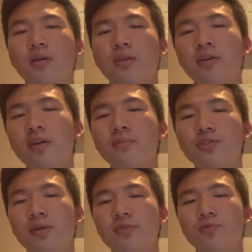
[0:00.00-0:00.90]
Then came
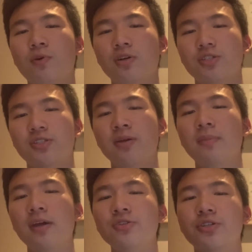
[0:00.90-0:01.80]
James Watt's steam
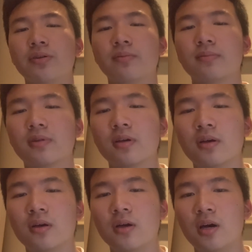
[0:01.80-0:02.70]
engine,
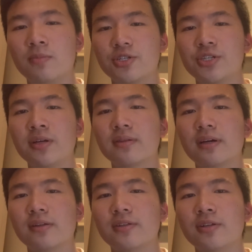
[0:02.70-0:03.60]
a machine
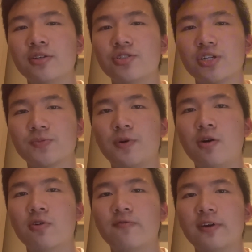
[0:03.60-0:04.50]
that didn't just
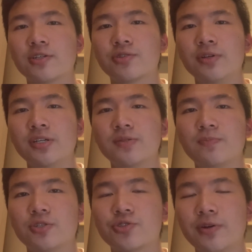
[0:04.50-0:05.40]
power factories
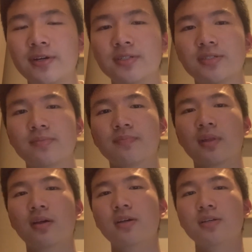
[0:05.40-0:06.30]
but trains,
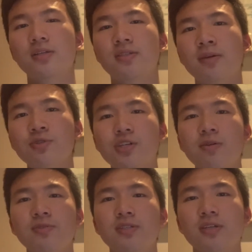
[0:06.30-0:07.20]

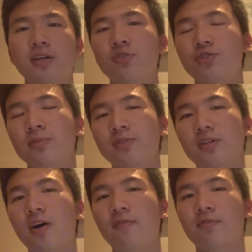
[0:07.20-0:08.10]
steamships, and dreams
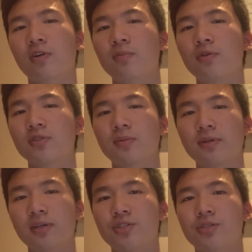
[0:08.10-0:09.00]
of global
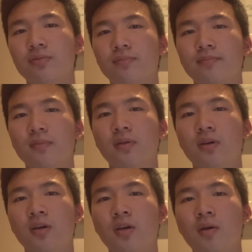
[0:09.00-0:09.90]
domination.
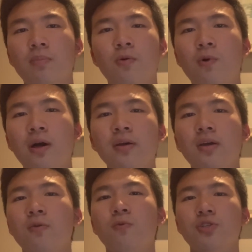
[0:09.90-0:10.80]
But why
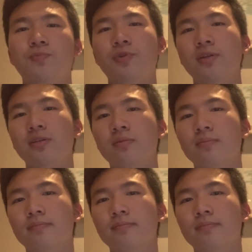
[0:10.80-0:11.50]
it was Britain?